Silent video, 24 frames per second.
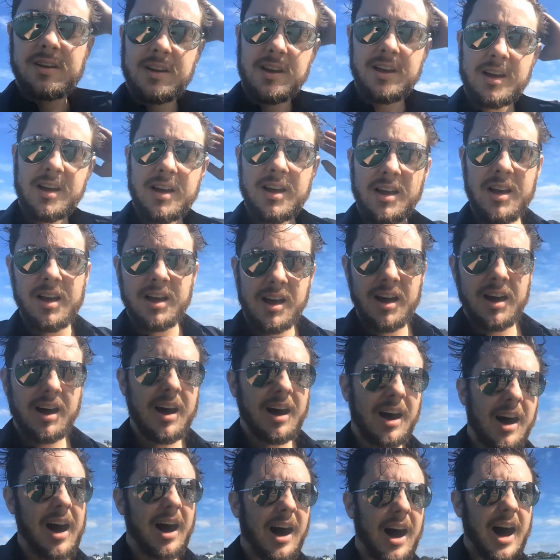that,
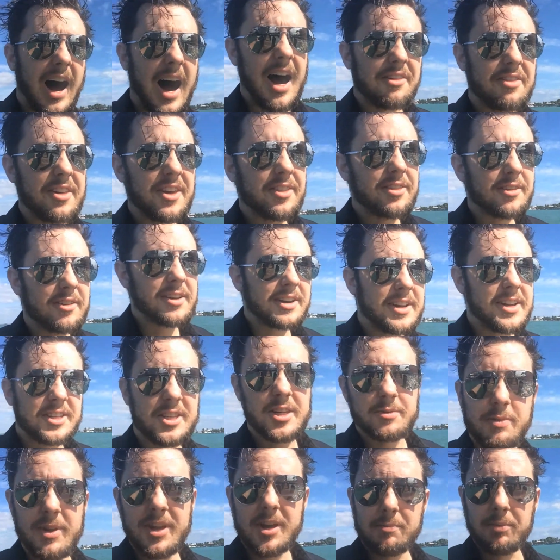you
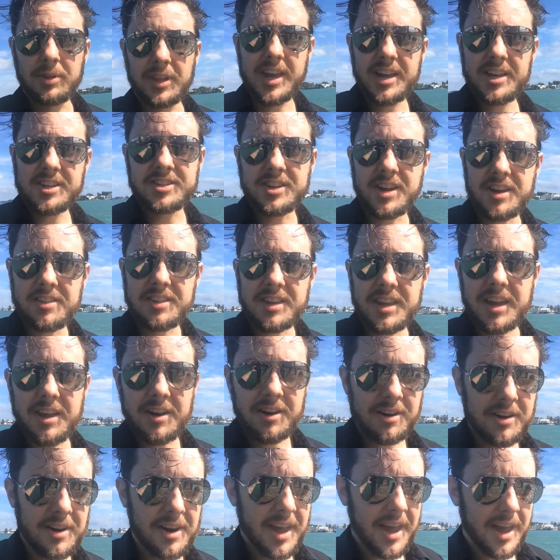gotta
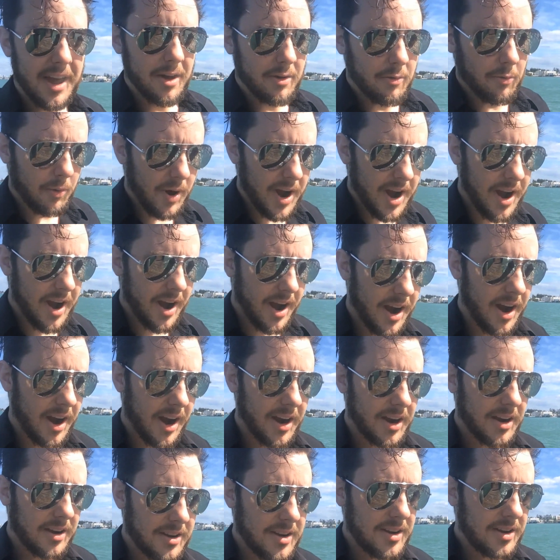kind of be the action
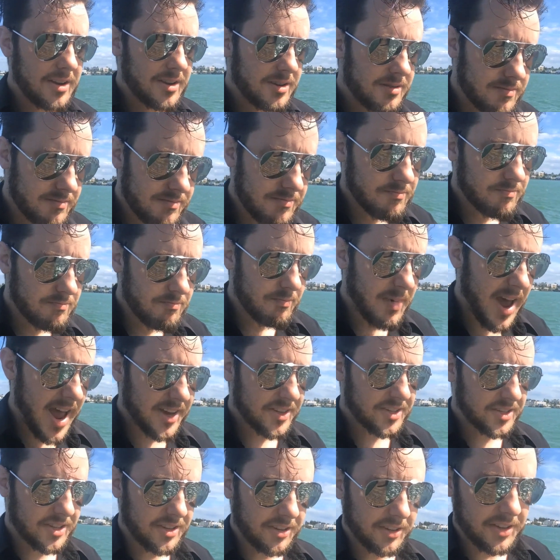hero of your own
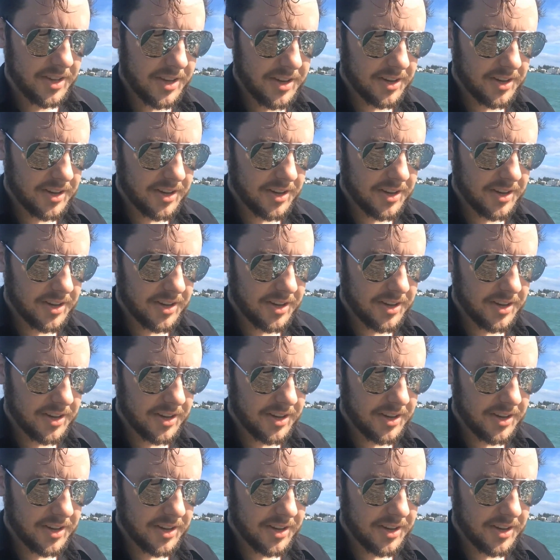life, right,